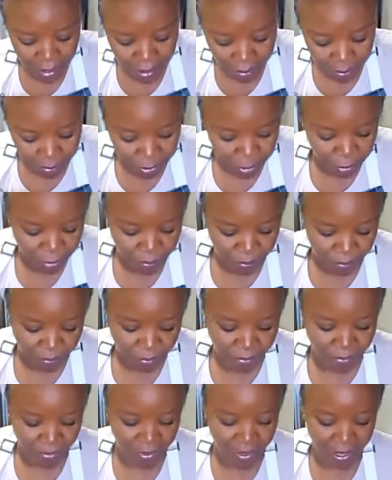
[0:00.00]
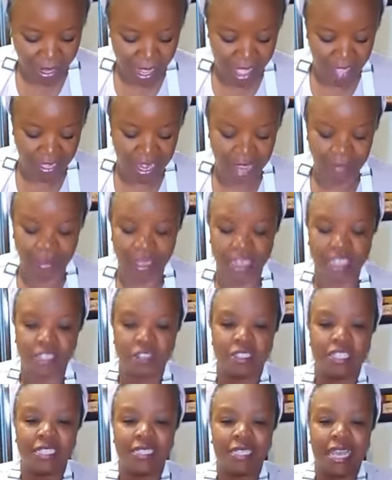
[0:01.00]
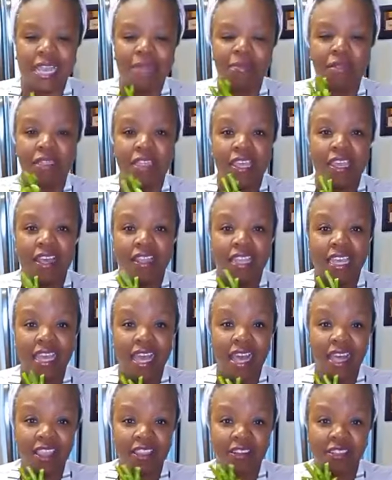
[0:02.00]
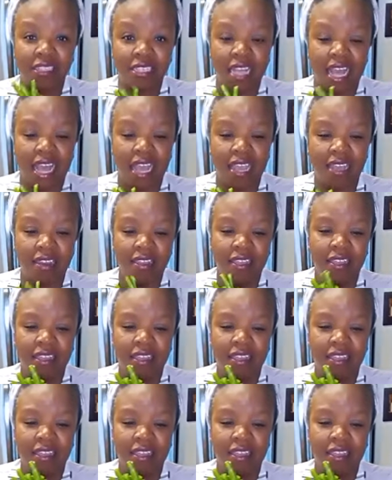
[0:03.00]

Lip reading: So, and then I'm going to do the same thing on the other side.